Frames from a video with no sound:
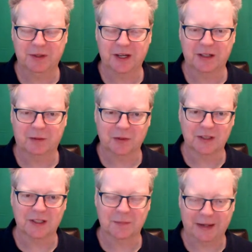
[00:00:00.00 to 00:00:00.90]
mini projector. I
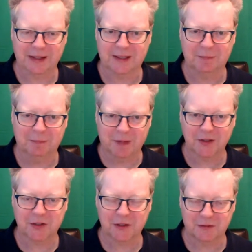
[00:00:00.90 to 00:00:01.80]
wasn't expecting
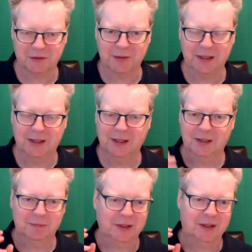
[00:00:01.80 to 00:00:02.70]
much from it,
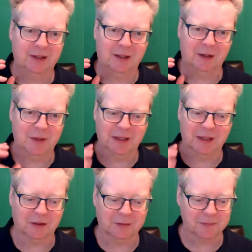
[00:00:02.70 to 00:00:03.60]
but oh
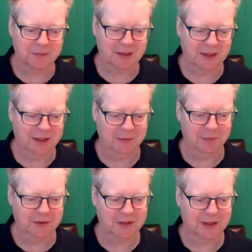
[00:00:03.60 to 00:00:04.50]
my God,
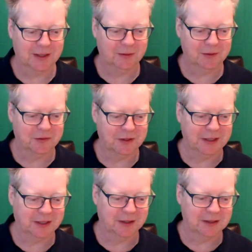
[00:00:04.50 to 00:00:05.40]
it was uh, it was
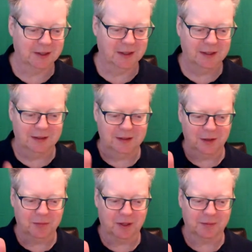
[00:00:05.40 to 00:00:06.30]
really good.
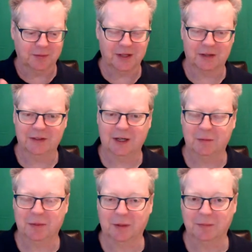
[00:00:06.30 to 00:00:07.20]
No problem, Jeffrey.
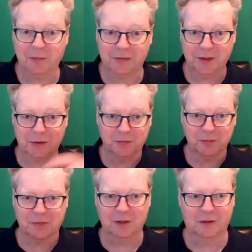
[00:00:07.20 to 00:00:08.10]
No problem. Hopefully
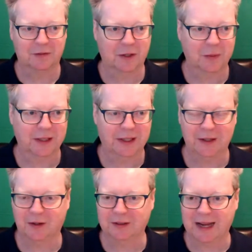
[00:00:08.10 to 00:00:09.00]
you're you're following
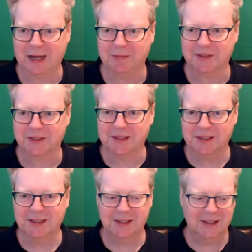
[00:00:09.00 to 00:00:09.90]
here on
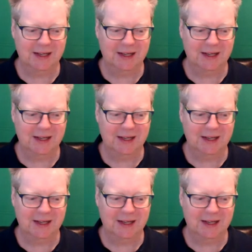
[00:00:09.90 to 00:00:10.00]
Amazon